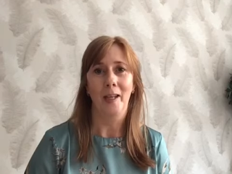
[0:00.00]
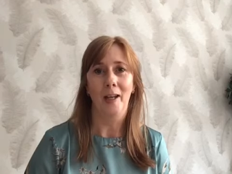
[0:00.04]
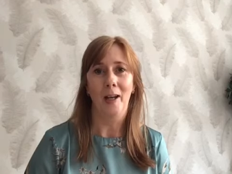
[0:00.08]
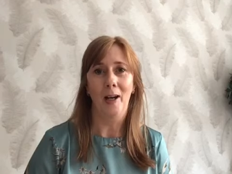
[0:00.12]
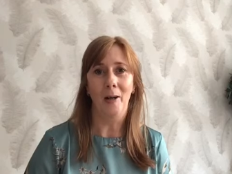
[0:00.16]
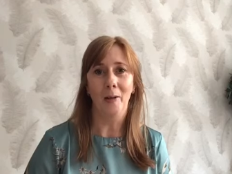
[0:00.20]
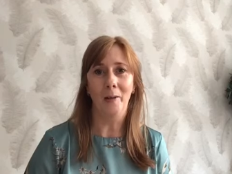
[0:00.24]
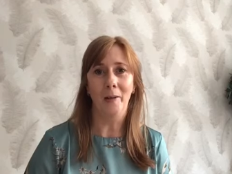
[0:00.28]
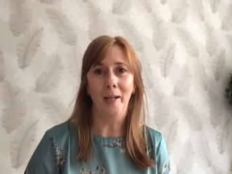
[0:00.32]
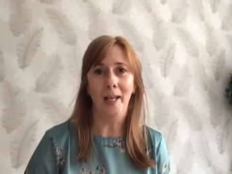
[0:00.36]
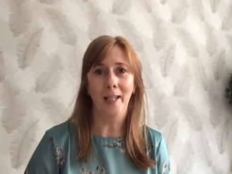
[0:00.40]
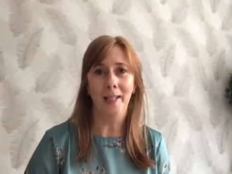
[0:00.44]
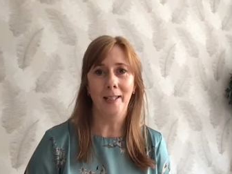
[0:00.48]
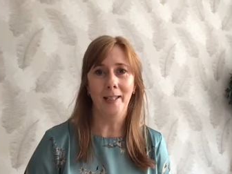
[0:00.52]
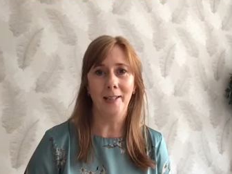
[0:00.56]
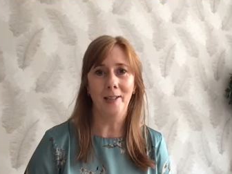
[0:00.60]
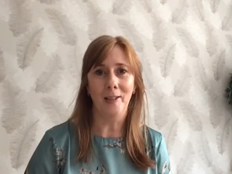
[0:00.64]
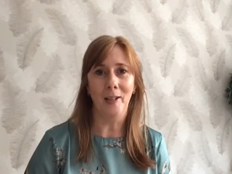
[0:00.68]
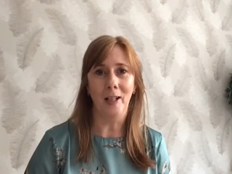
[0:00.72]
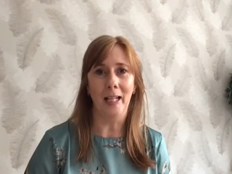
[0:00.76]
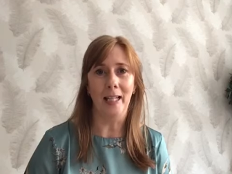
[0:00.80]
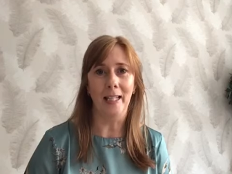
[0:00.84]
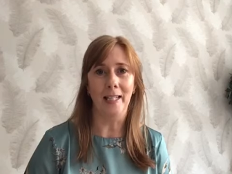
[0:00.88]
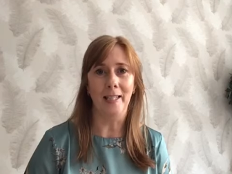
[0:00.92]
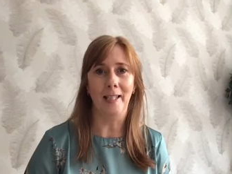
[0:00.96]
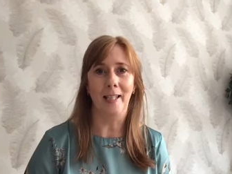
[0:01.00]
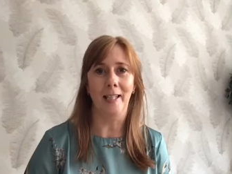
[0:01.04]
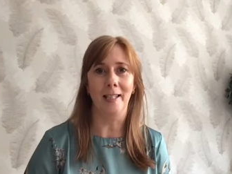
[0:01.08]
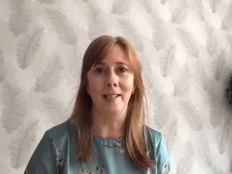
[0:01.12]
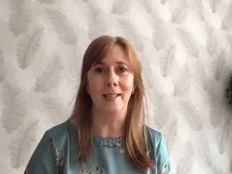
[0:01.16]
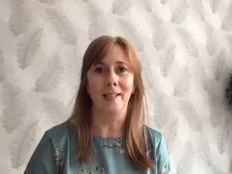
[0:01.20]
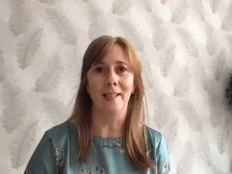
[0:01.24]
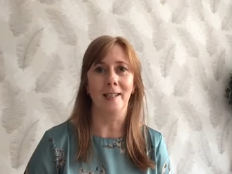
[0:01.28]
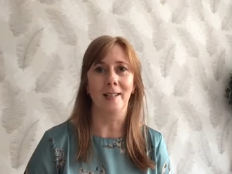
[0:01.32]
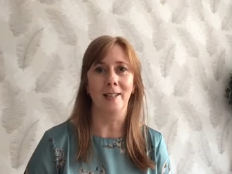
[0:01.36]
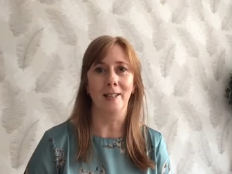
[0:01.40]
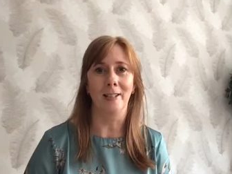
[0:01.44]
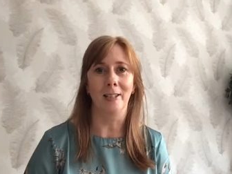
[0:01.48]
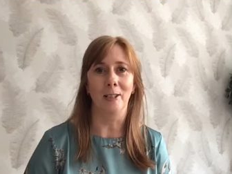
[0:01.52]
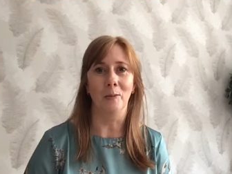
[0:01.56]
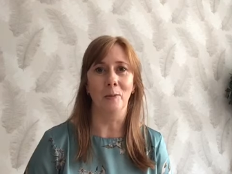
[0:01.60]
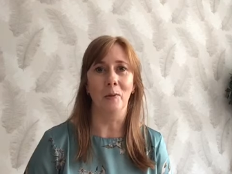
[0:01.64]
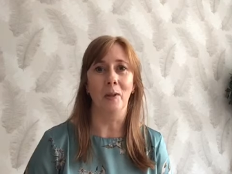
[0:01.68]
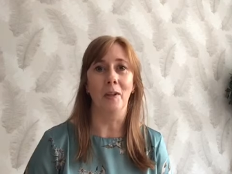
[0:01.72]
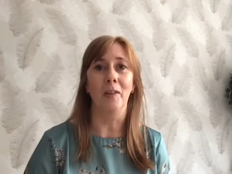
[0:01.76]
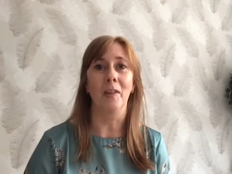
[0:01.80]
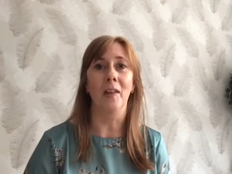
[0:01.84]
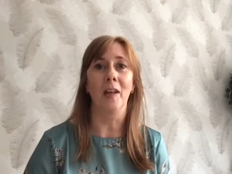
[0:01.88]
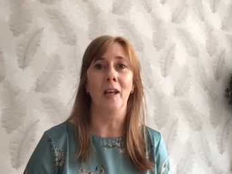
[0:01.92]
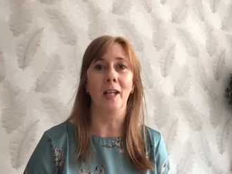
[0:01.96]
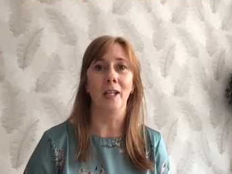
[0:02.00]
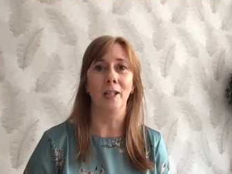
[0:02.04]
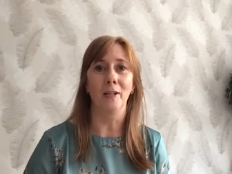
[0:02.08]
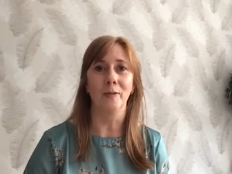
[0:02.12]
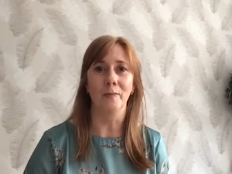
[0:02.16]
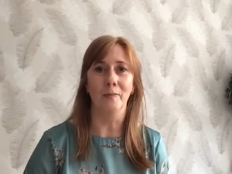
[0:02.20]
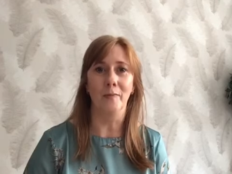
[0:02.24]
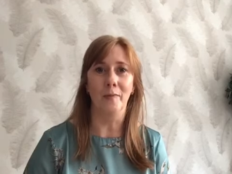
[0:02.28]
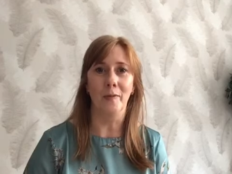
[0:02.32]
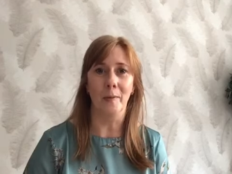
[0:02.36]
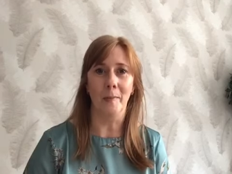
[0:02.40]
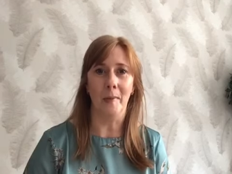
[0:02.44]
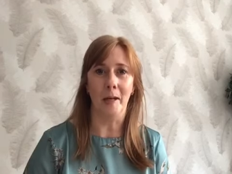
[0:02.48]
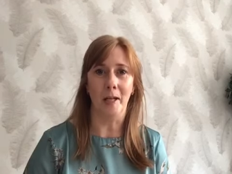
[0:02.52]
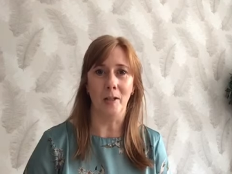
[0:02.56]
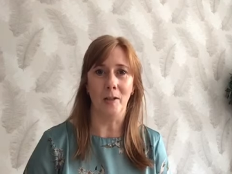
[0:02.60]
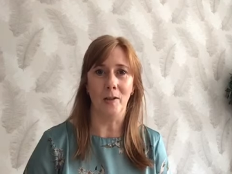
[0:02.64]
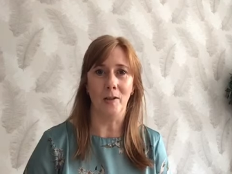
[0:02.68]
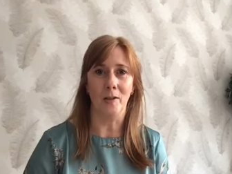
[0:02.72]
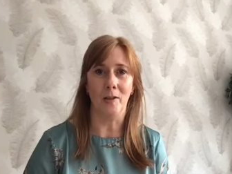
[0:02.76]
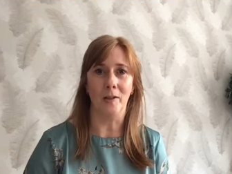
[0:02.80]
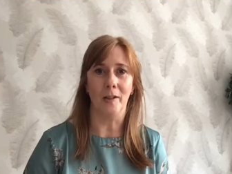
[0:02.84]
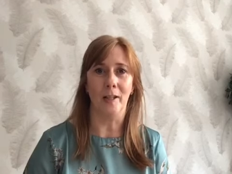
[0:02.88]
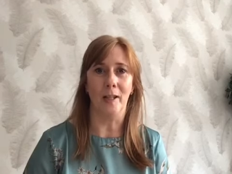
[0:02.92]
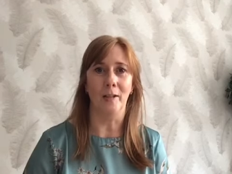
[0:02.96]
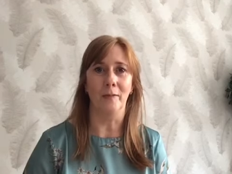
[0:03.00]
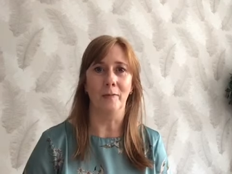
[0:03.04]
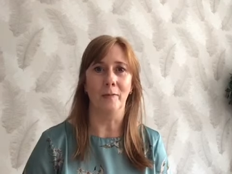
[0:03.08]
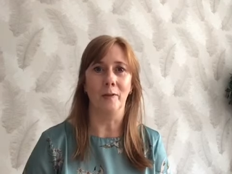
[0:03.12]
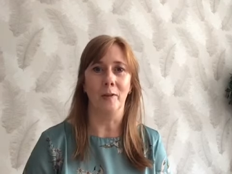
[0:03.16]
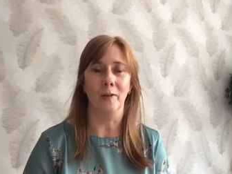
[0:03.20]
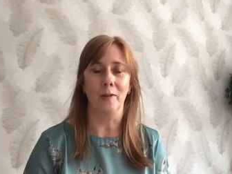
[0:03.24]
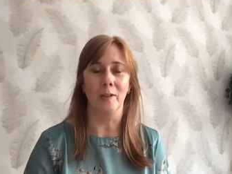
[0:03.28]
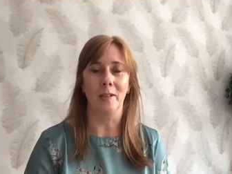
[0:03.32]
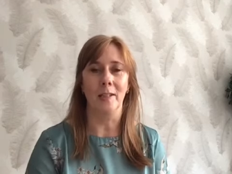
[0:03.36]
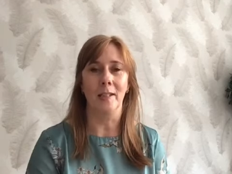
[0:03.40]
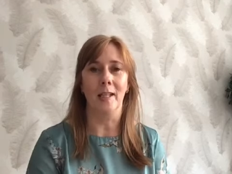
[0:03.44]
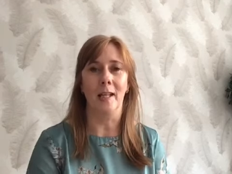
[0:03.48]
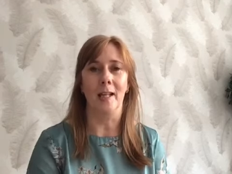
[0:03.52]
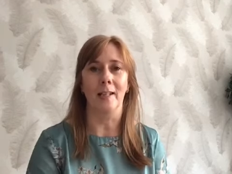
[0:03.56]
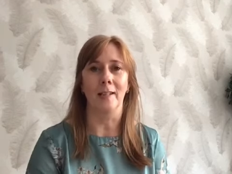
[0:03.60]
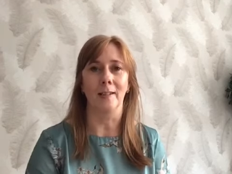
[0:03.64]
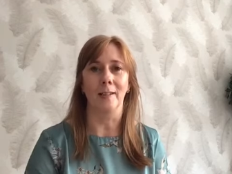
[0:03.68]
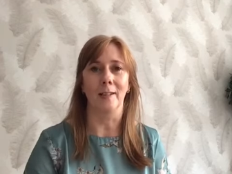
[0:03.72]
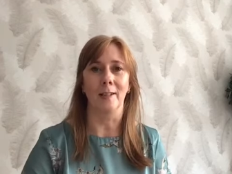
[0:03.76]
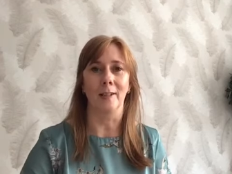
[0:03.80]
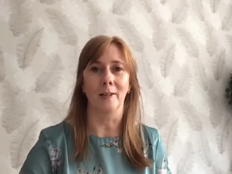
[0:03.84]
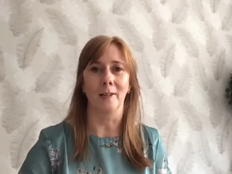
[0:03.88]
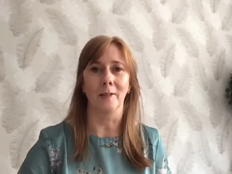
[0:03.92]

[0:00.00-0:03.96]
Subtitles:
Okay, so let's get started with the information that I've got to tell you.